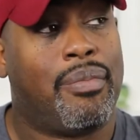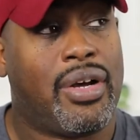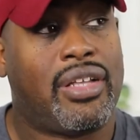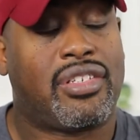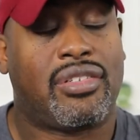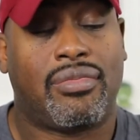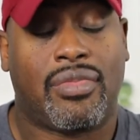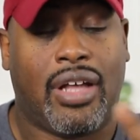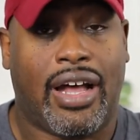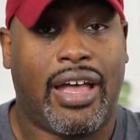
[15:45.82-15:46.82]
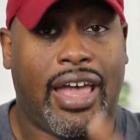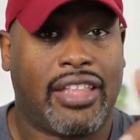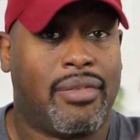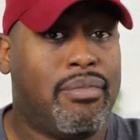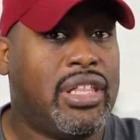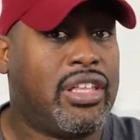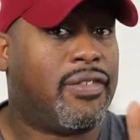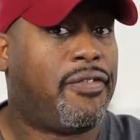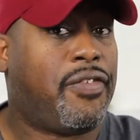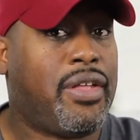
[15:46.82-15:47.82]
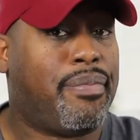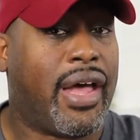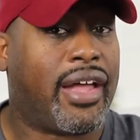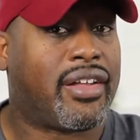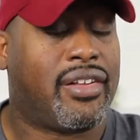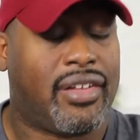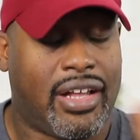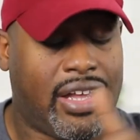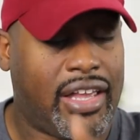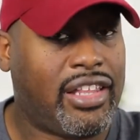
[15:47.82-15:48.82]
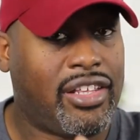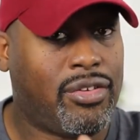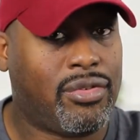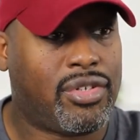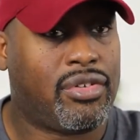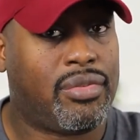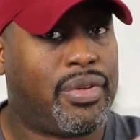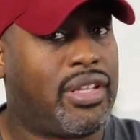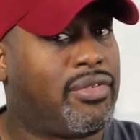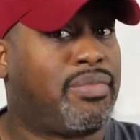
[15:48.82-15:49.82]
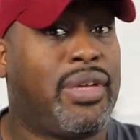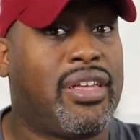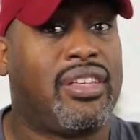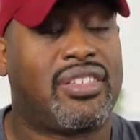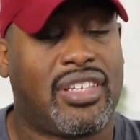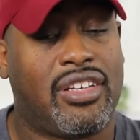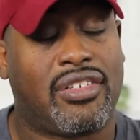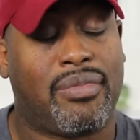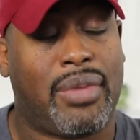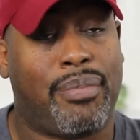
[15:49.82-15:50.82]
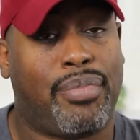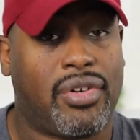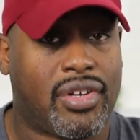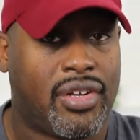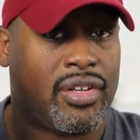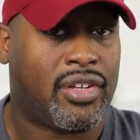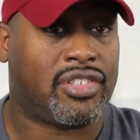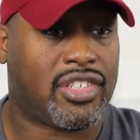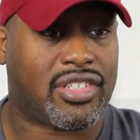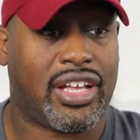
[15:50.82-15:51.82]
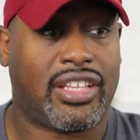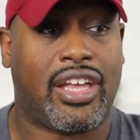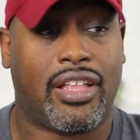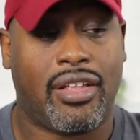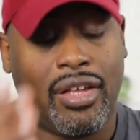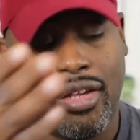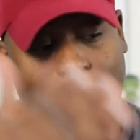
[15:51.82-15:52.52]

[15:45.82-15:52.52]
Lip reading: But I had immediate feedback. I hated YouTube, but I was making sales of my book just like that.